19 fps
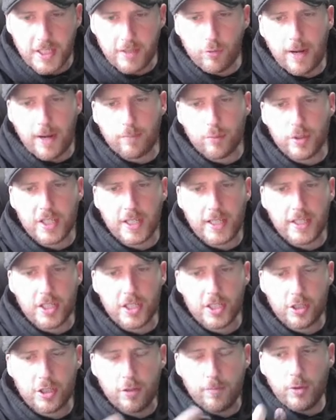represents
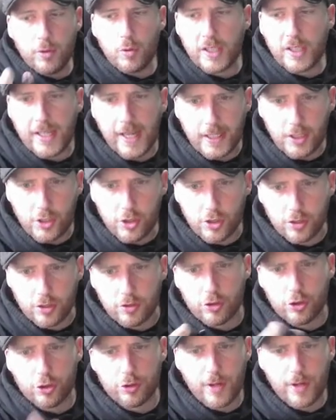communication,
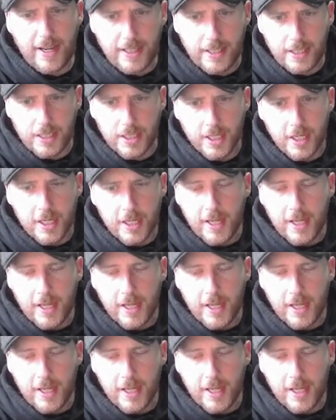trade,